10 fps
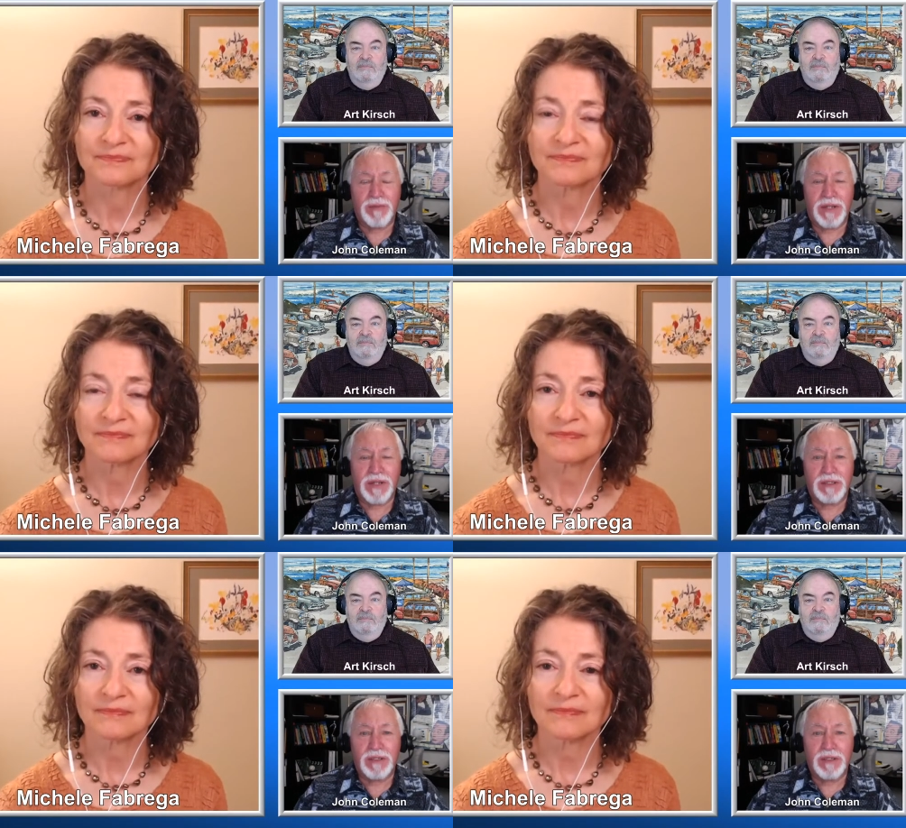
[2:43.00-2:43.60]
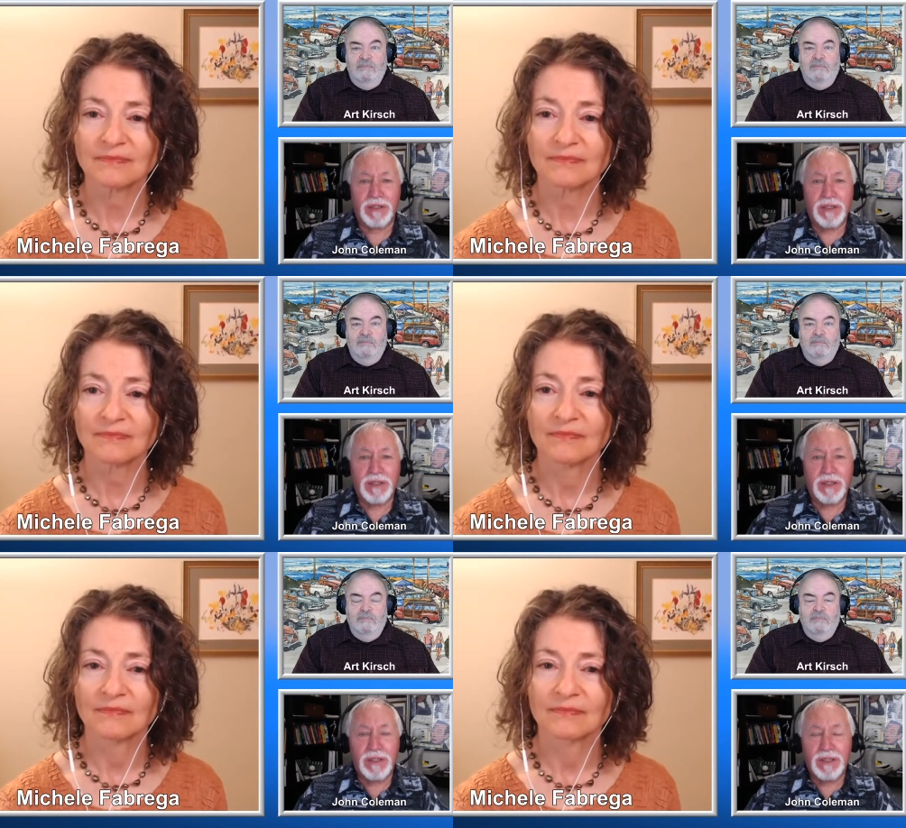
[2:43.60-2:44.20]
Speaker 1: the fact that
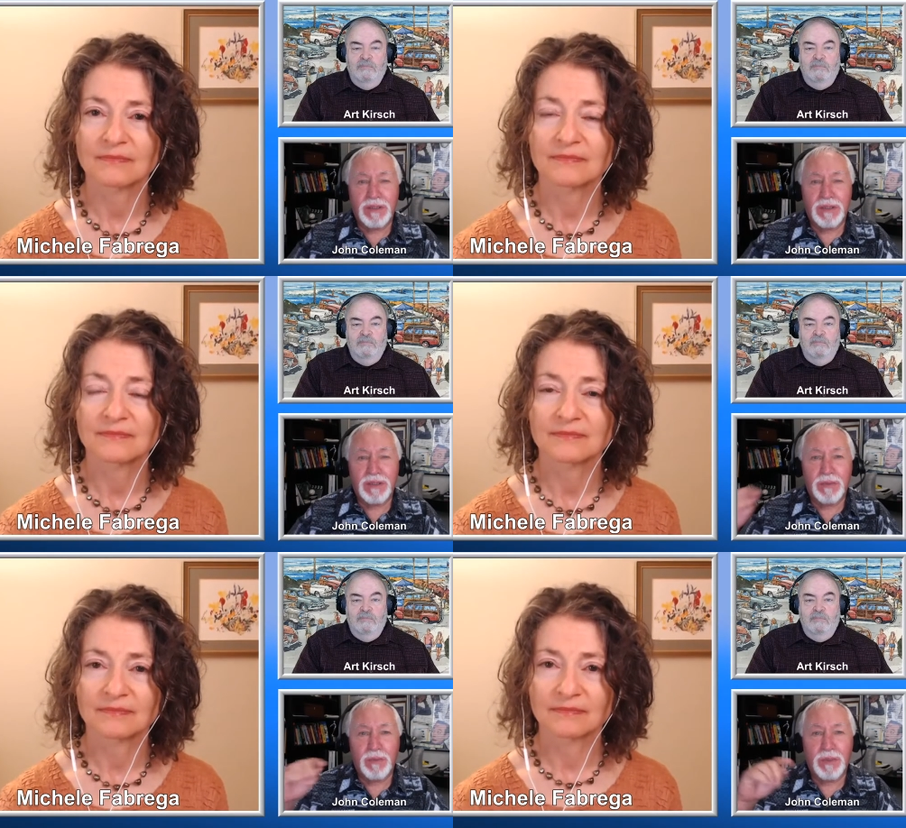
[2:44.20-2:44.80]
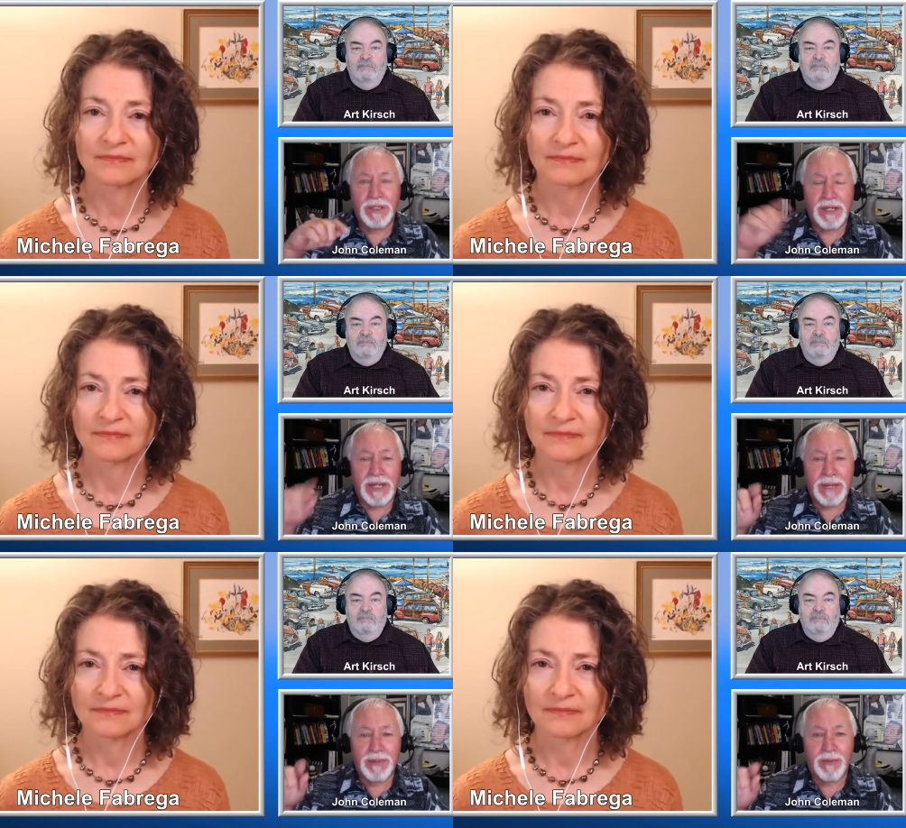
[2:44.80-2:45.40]
we're not
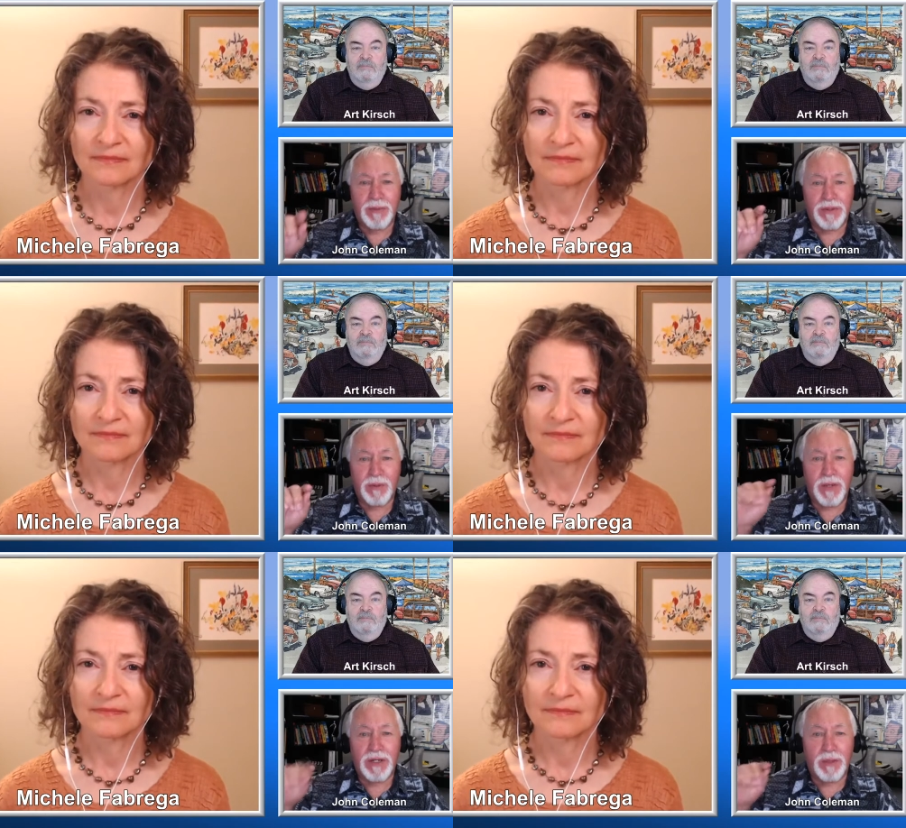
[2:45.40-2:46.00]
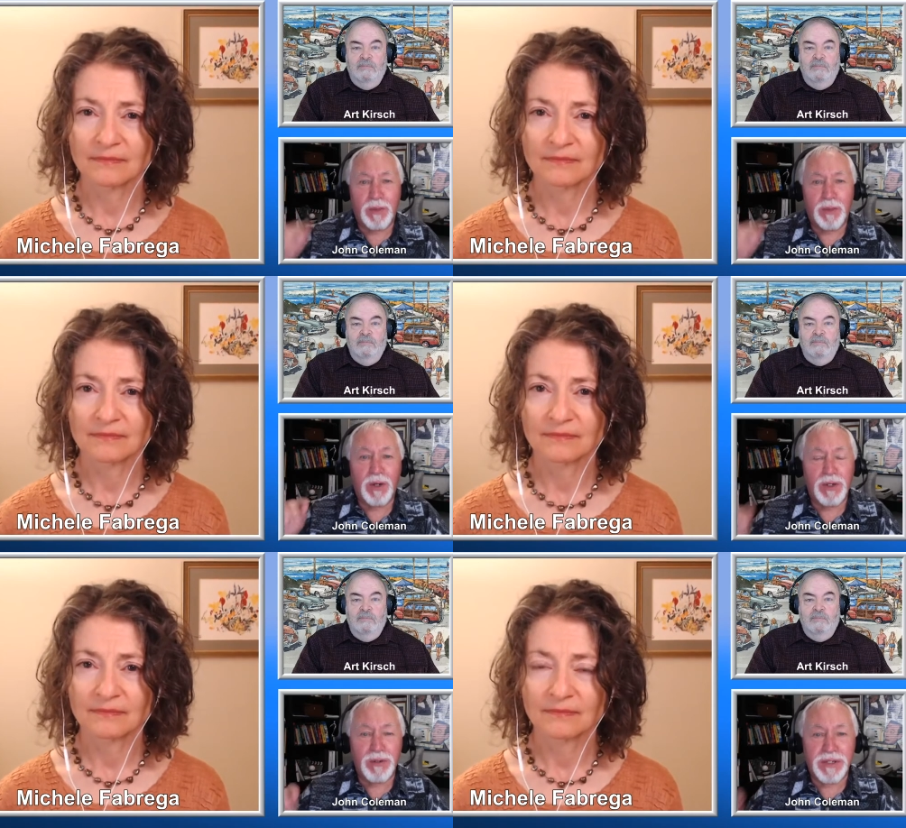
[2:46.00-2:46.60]
happy with the way our
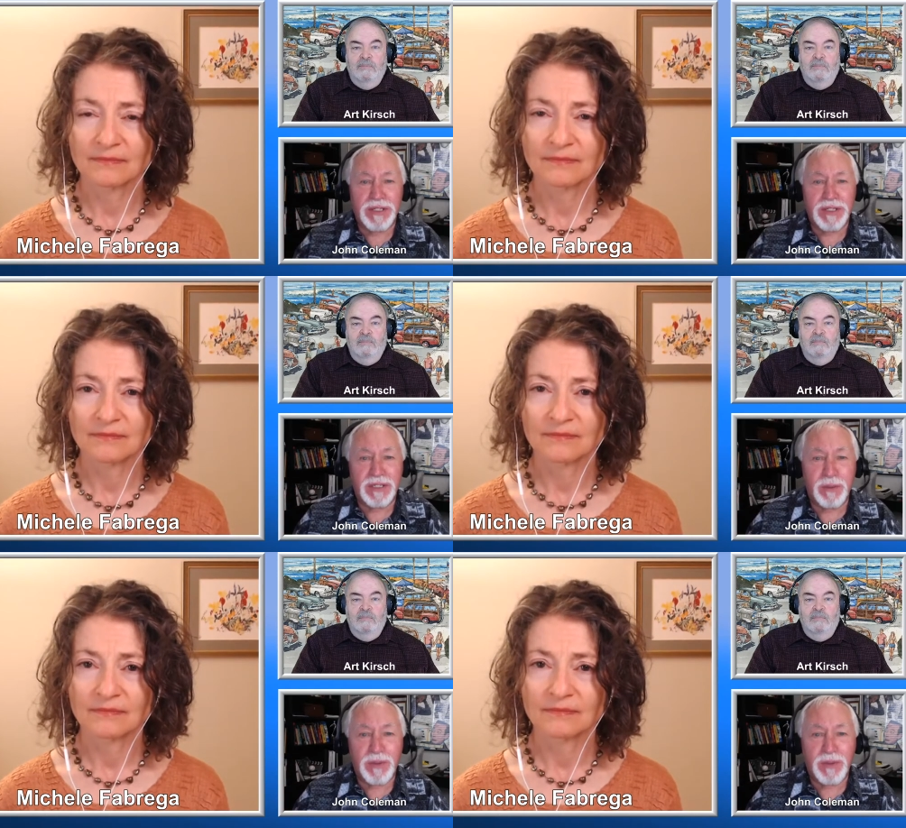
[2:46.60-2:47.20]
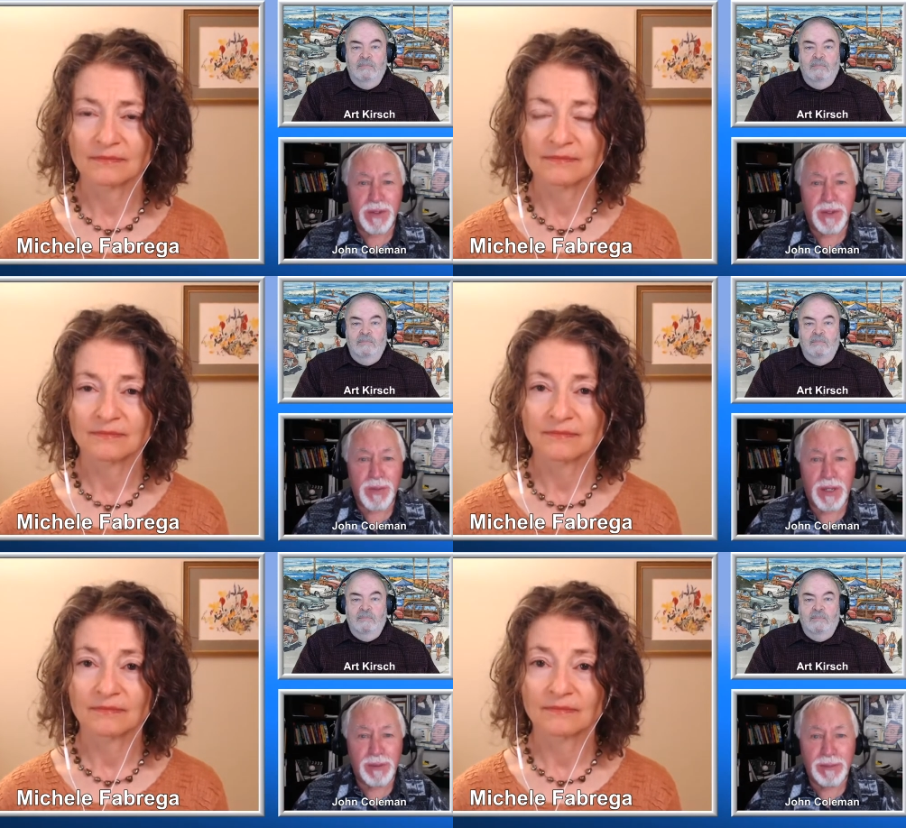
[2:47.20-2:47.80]
partner is dealing with their
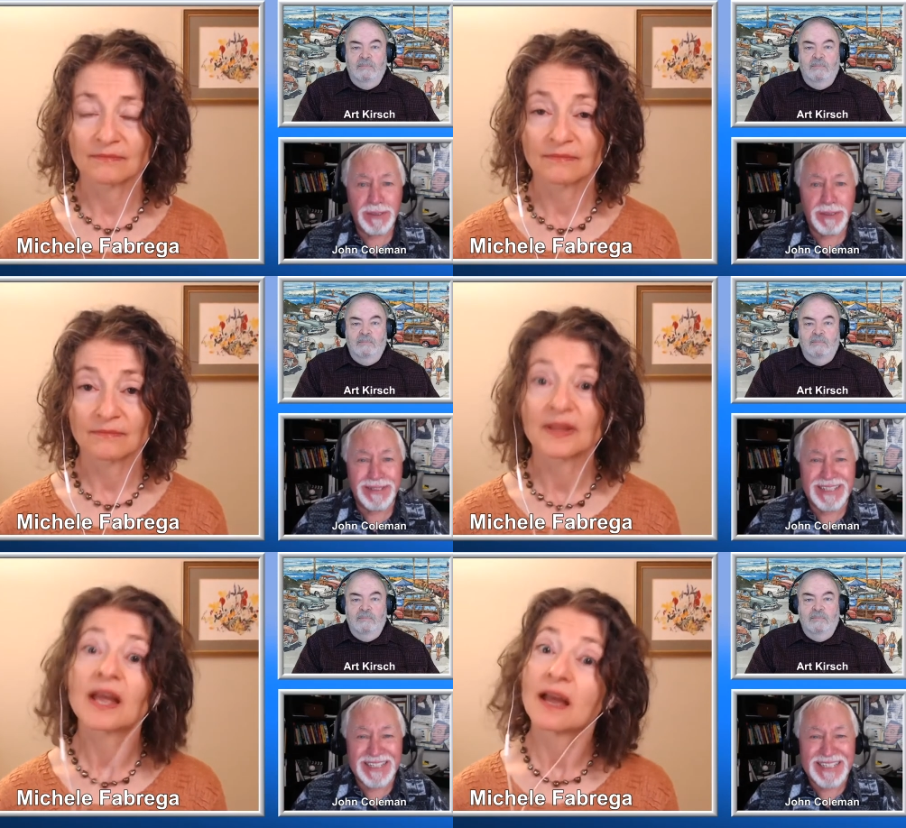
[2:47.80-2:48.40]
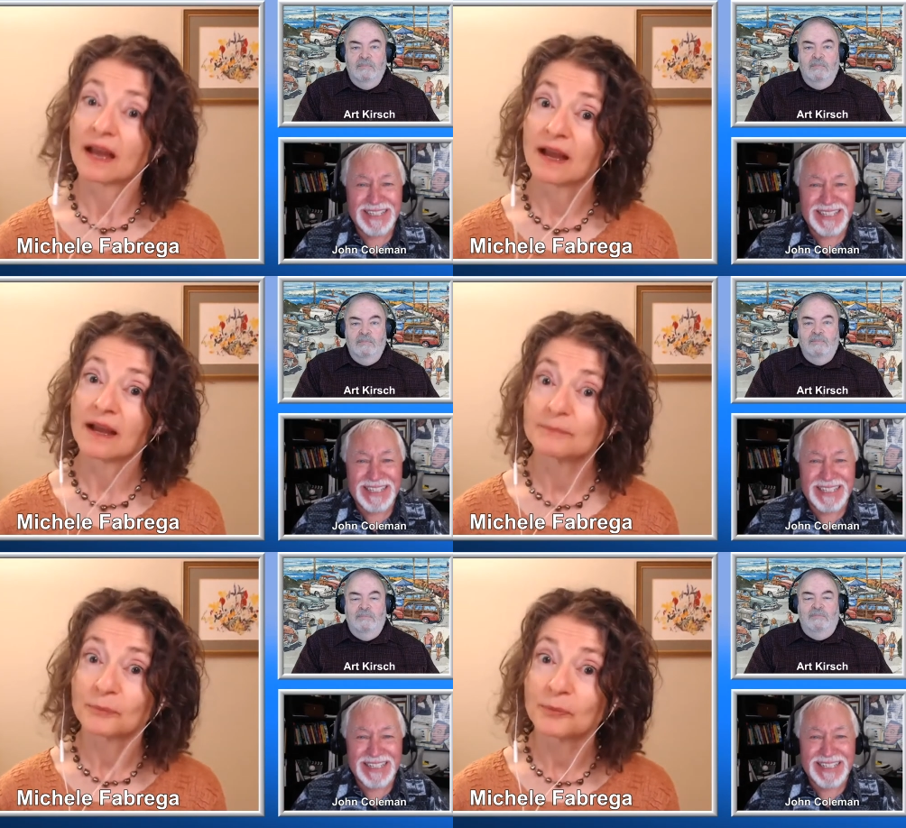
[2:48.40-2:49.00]
problem.
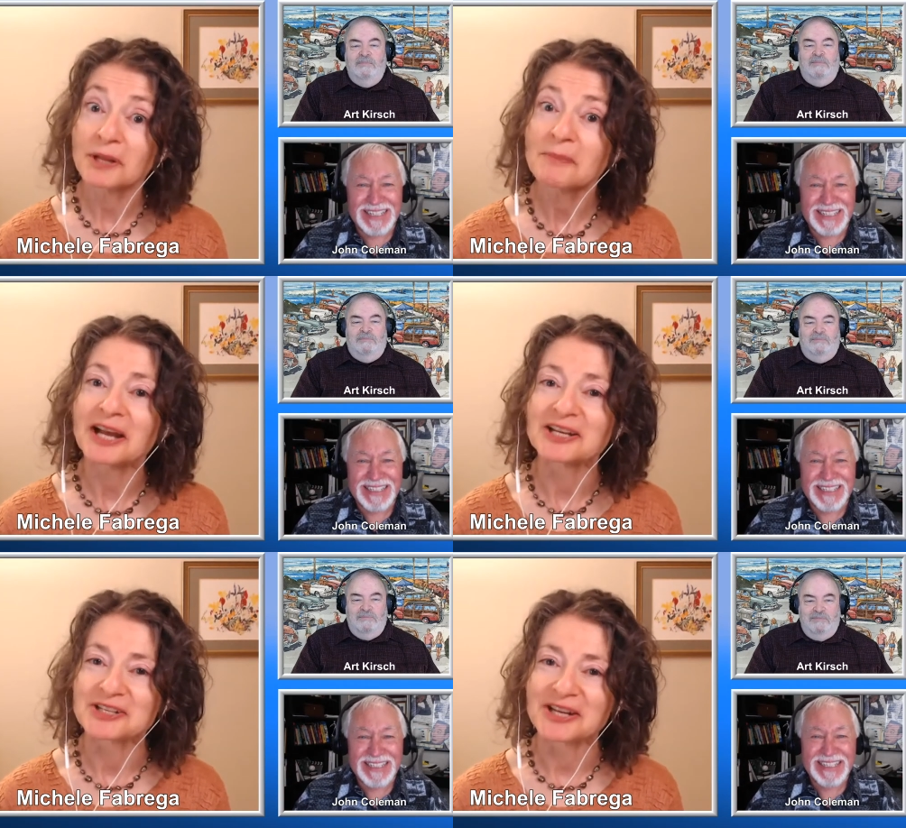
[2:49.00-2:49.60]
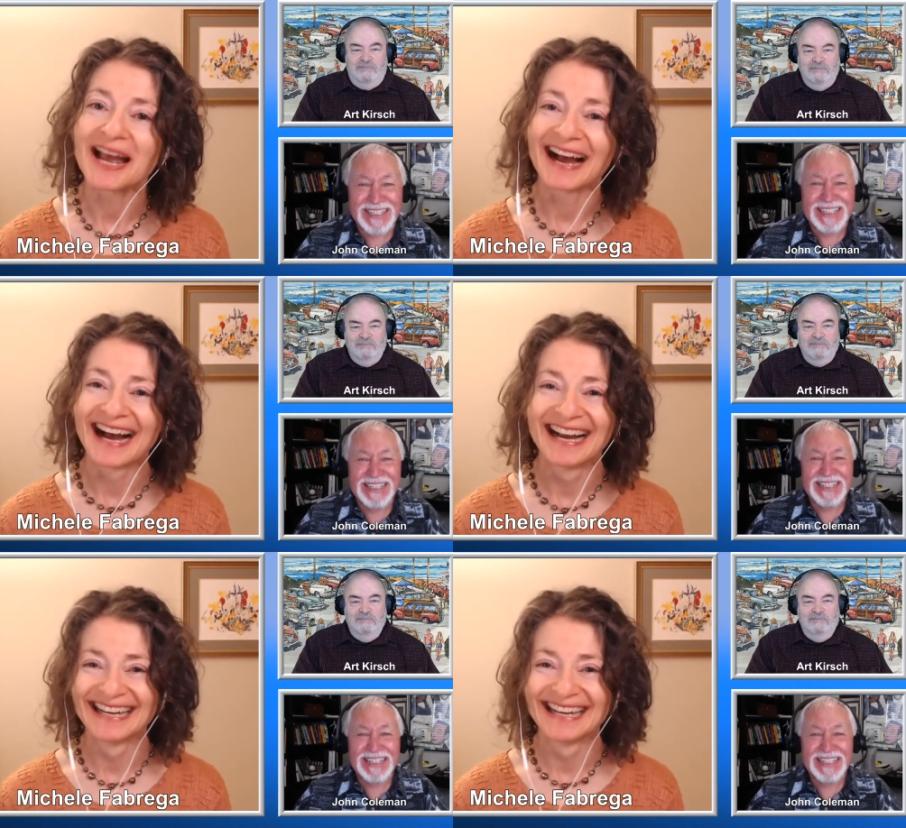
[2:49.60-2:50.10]
Speaker 2: Pretty much, yeah.